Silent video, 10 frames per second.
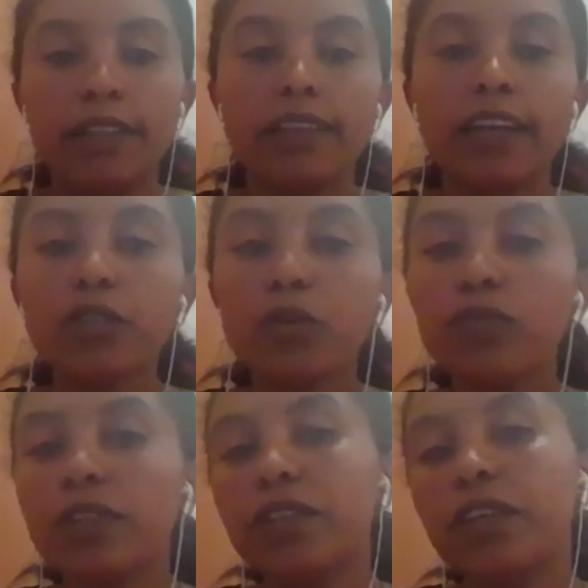The task
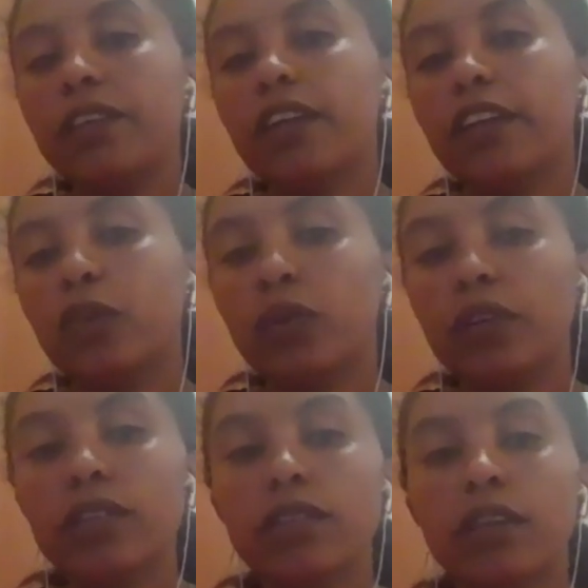of the generator
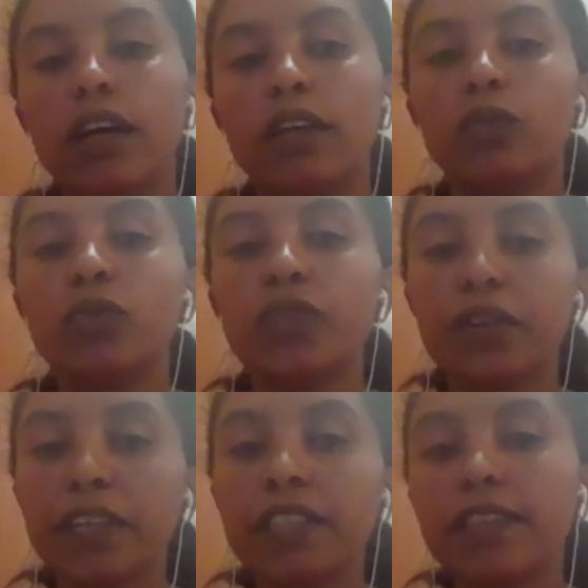network is to
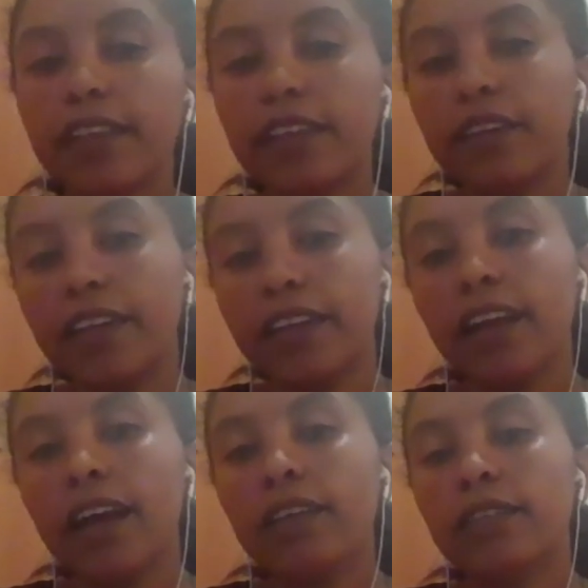generate synthetic
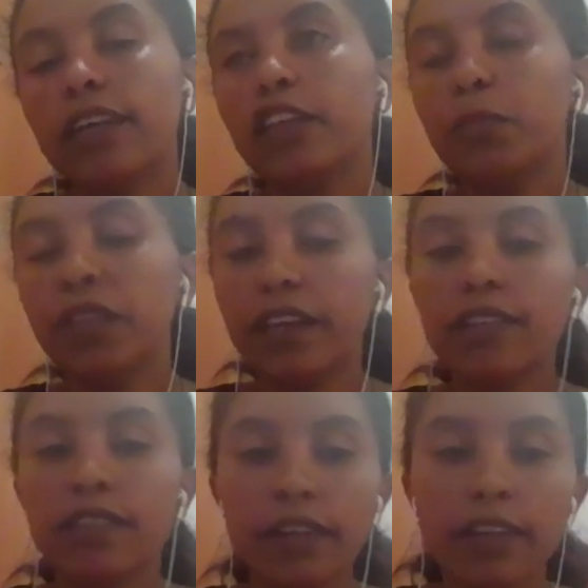data that
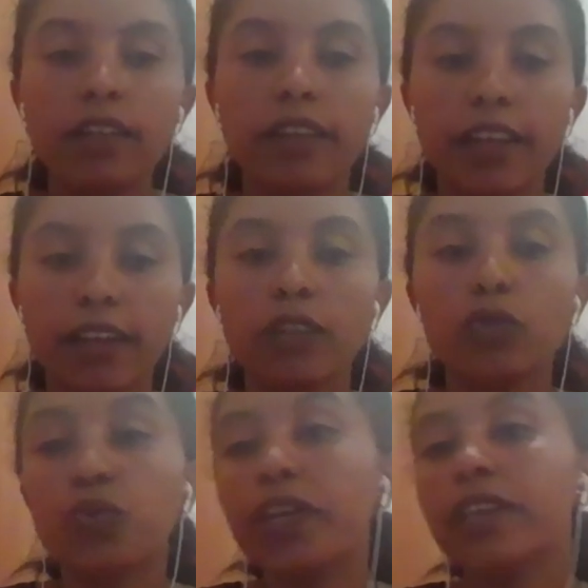imitates the real data
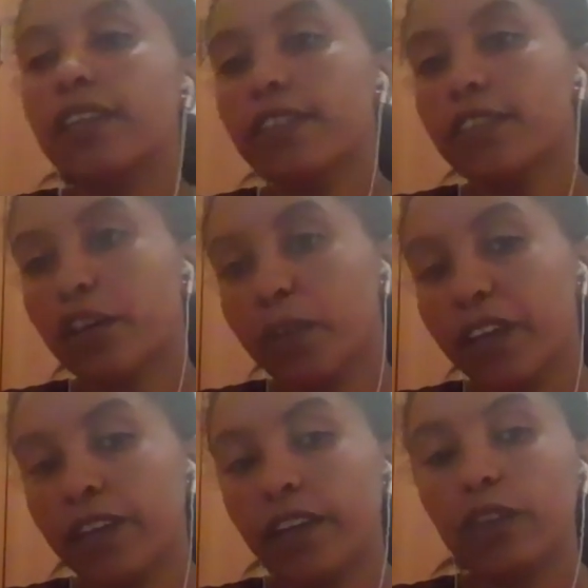to trick the
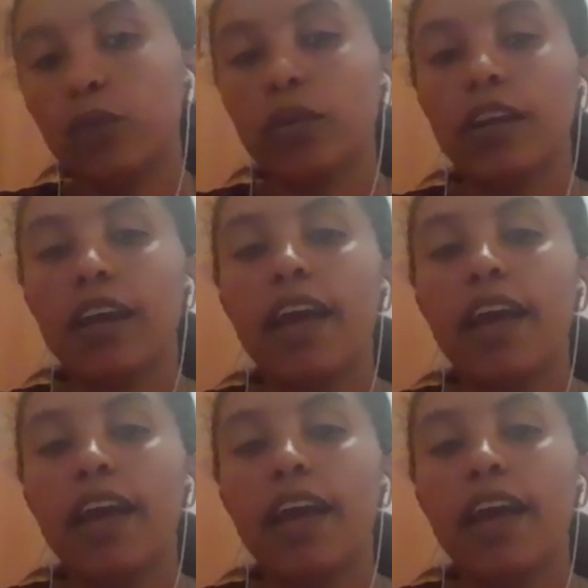discriminator network.